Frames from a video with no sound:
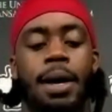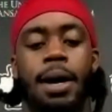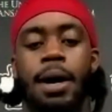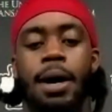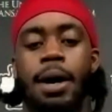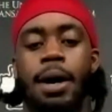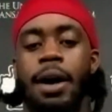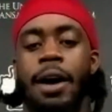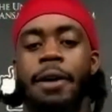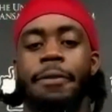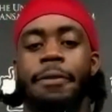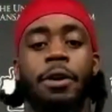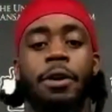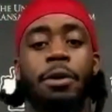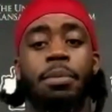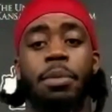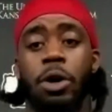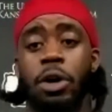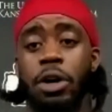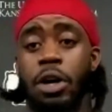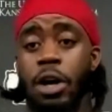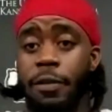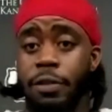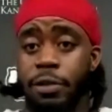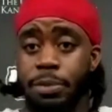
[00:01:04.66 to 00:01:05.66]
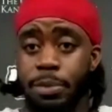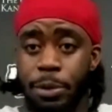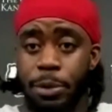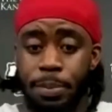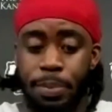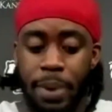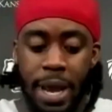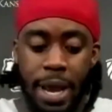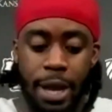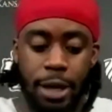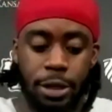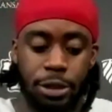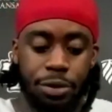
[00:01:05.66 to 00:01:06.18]
I feel more comfortable
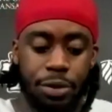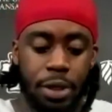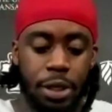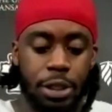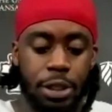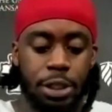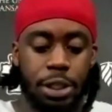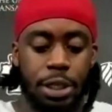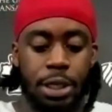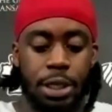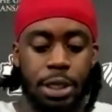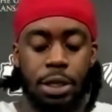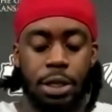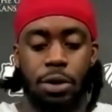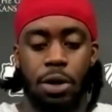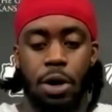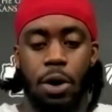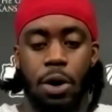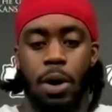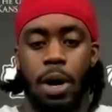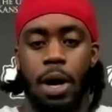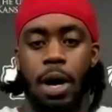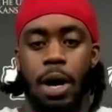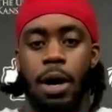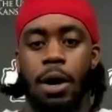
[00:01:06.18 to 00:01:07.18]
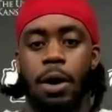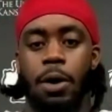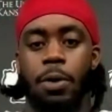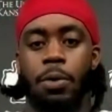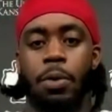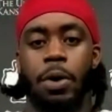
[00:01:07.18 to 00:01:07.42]
pass rushing, you know,